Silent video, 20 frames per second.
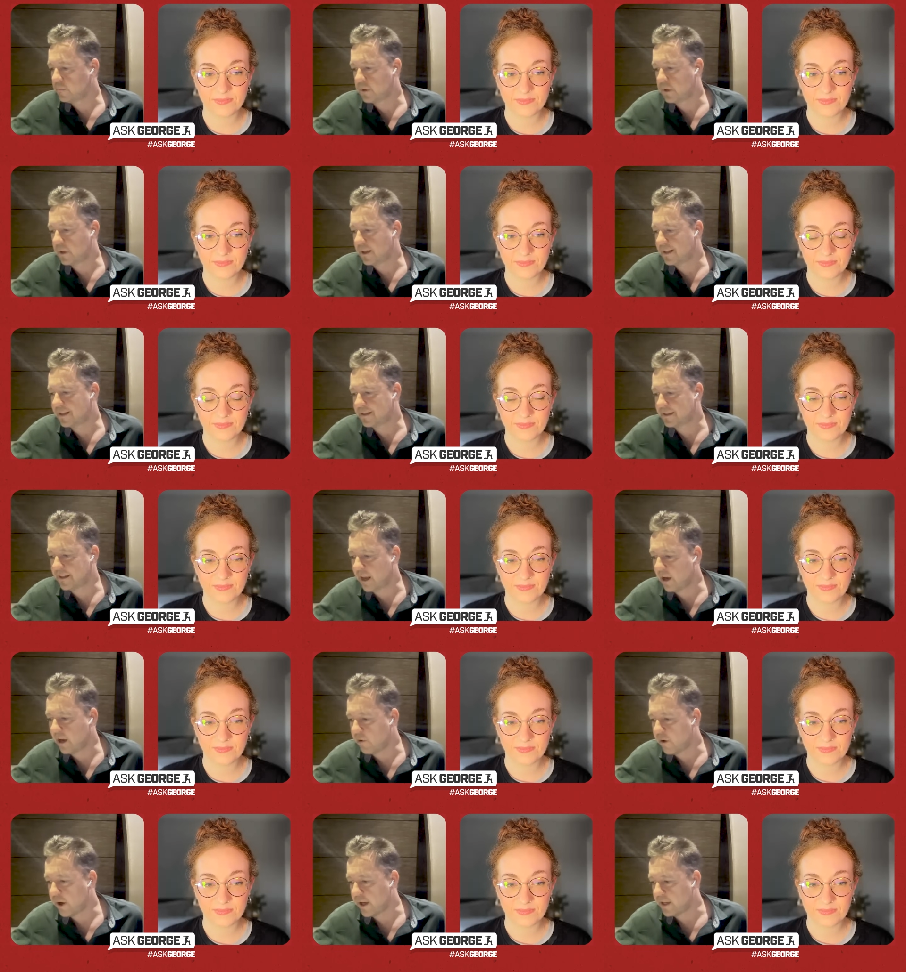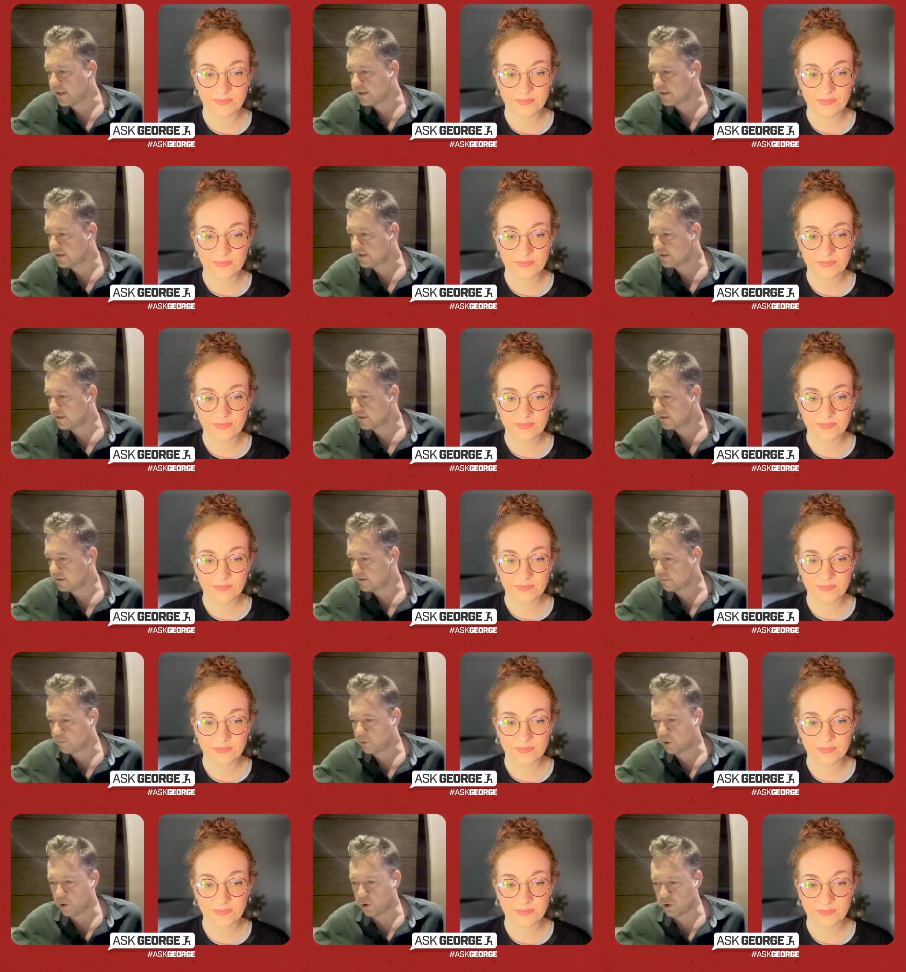Speaker 1: accelerate the
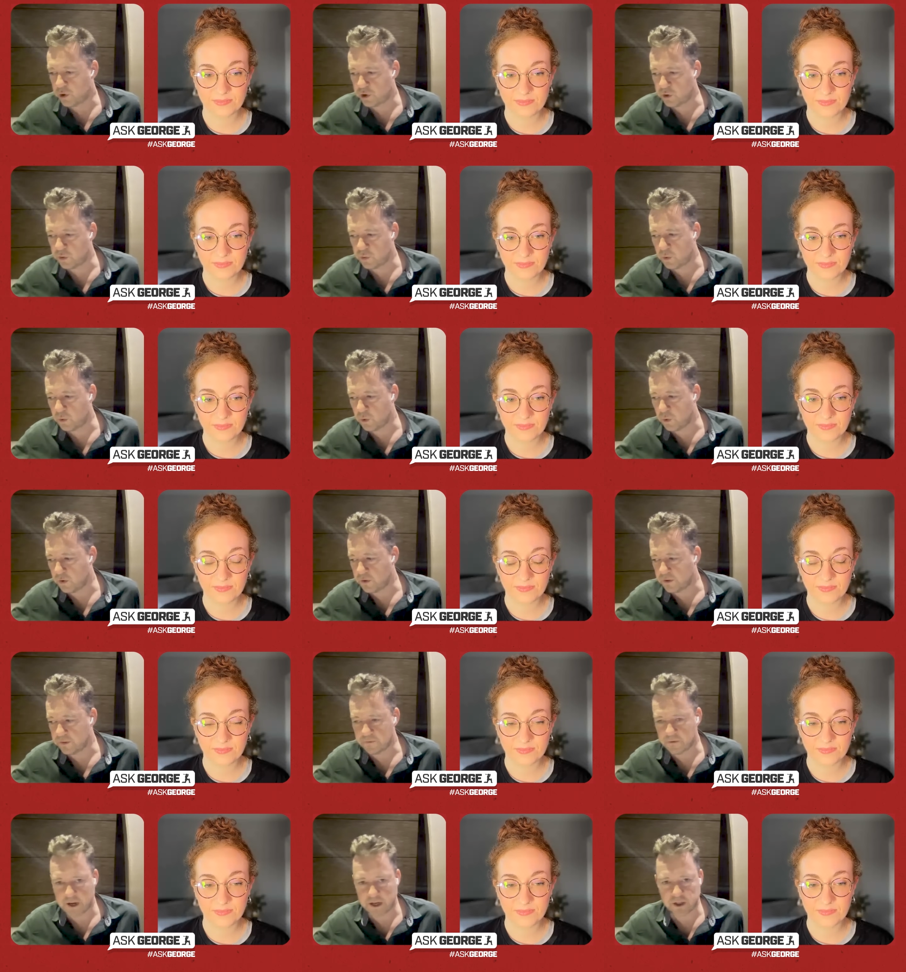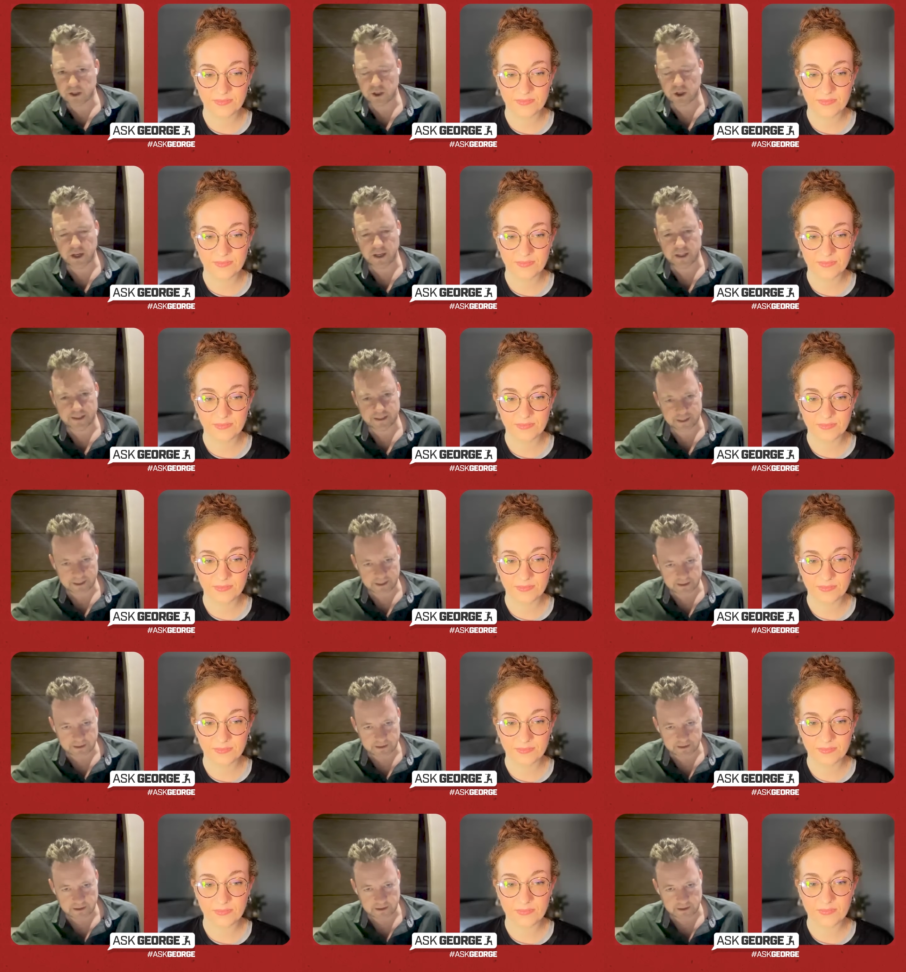push towards
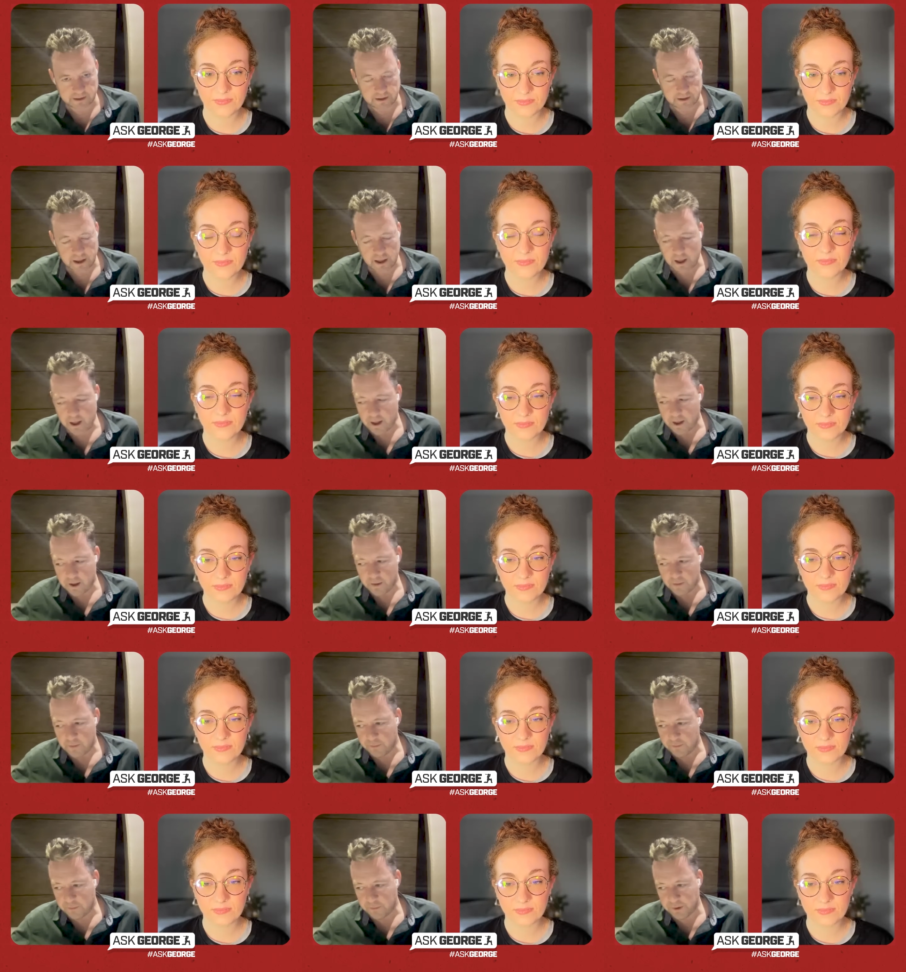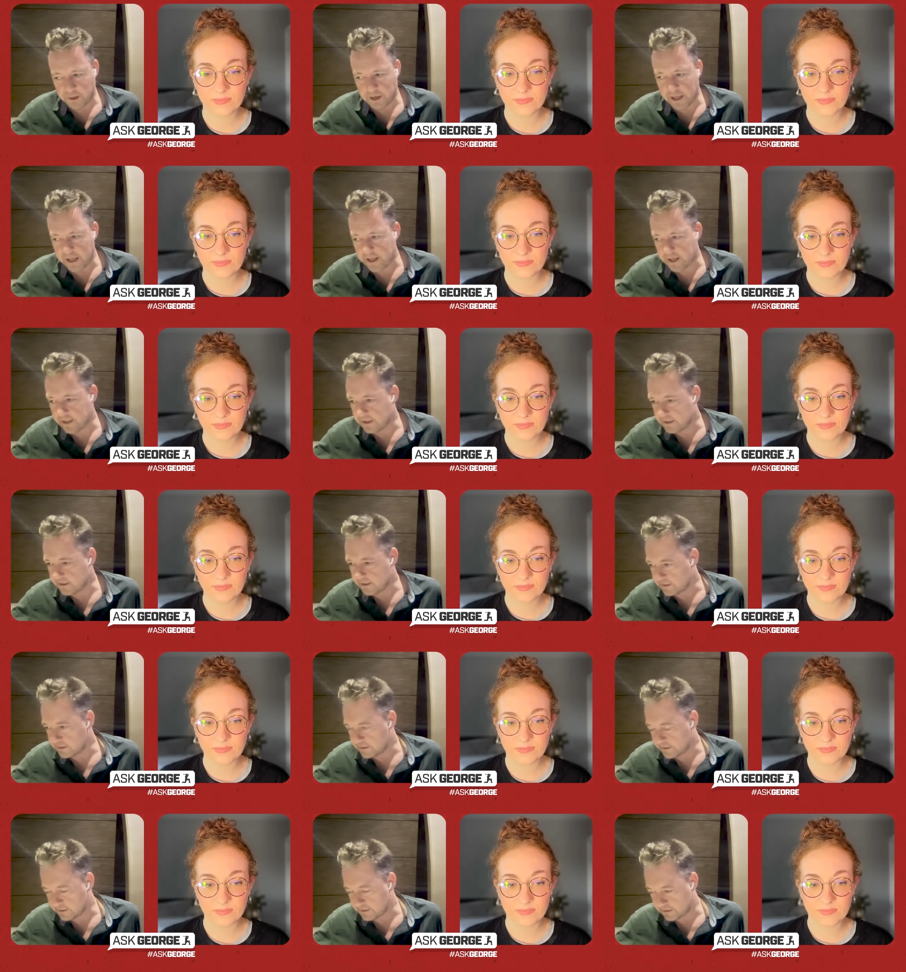franchises and
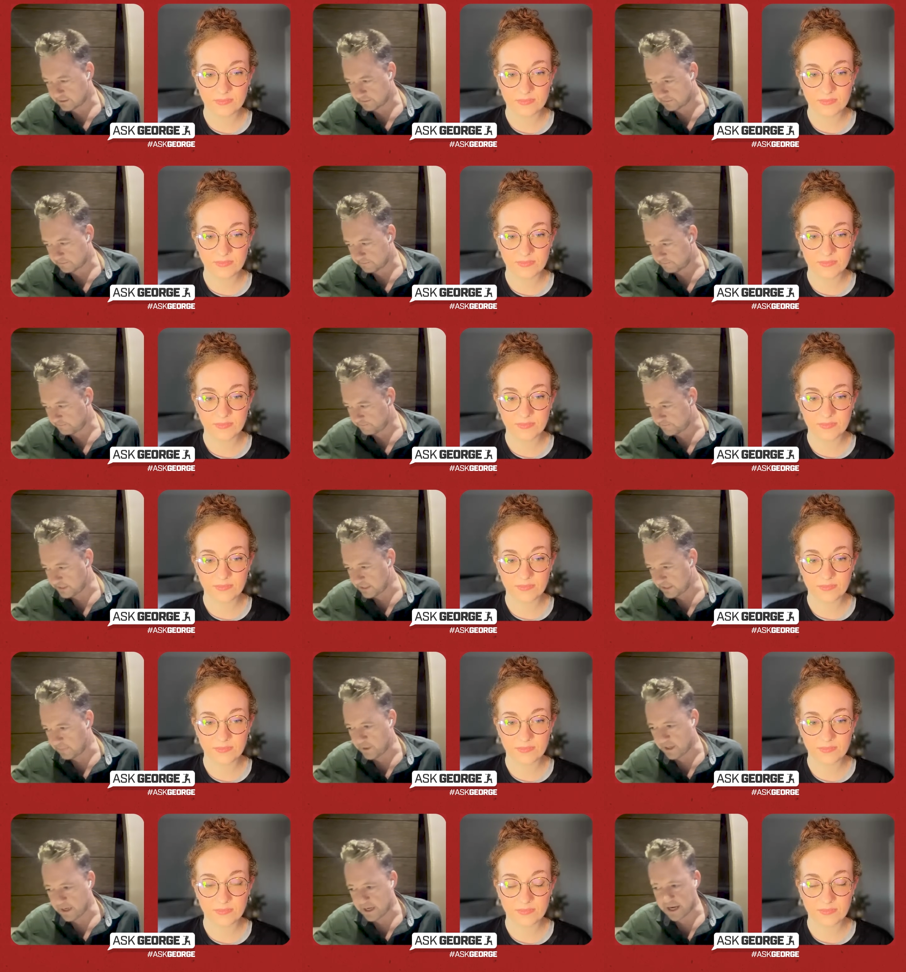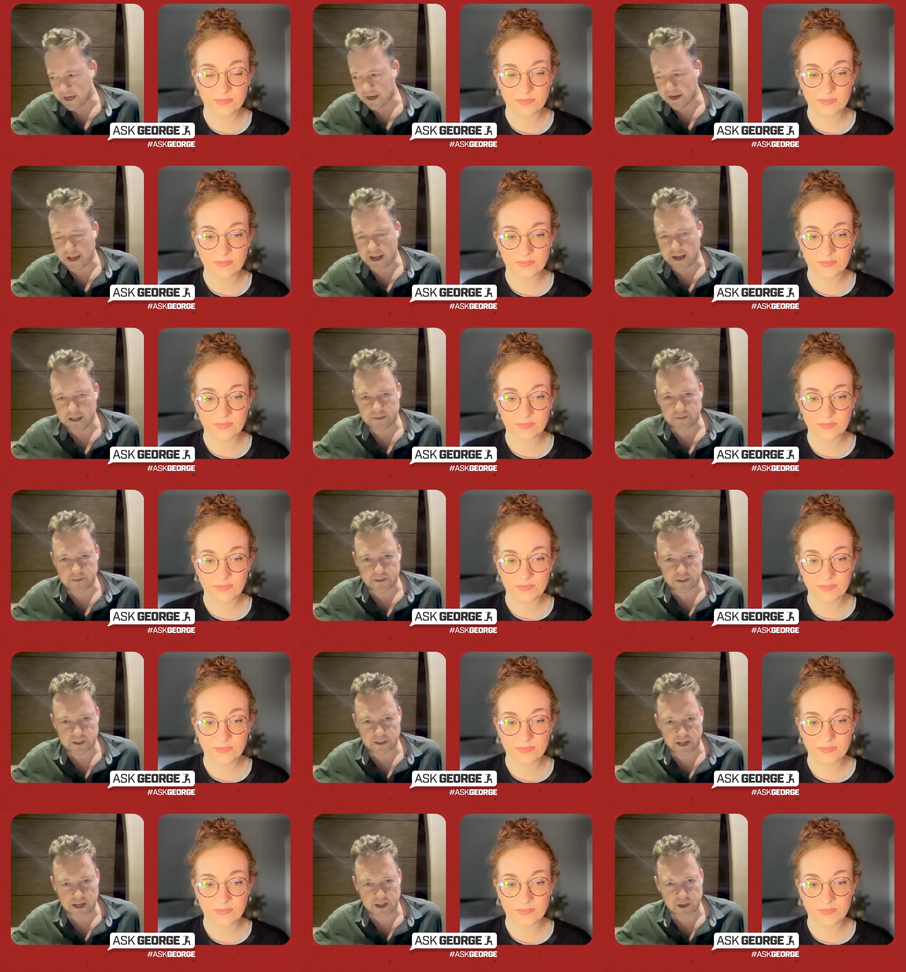players dipping in and out of
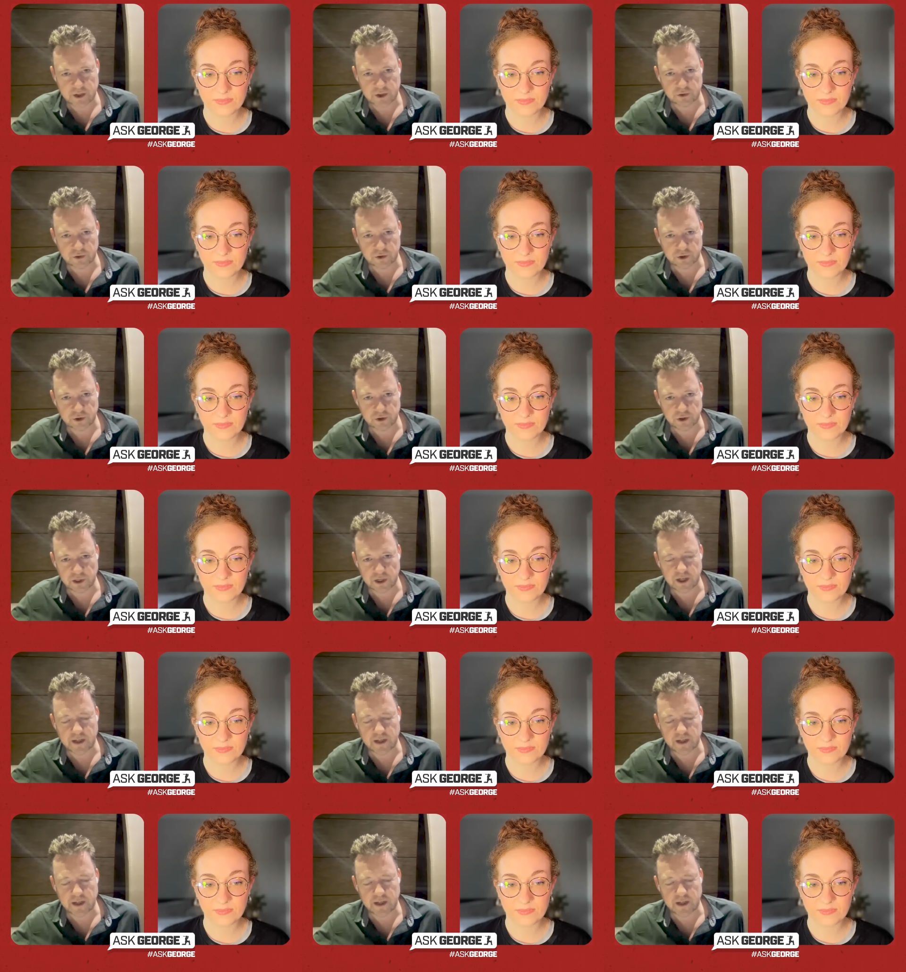international duty.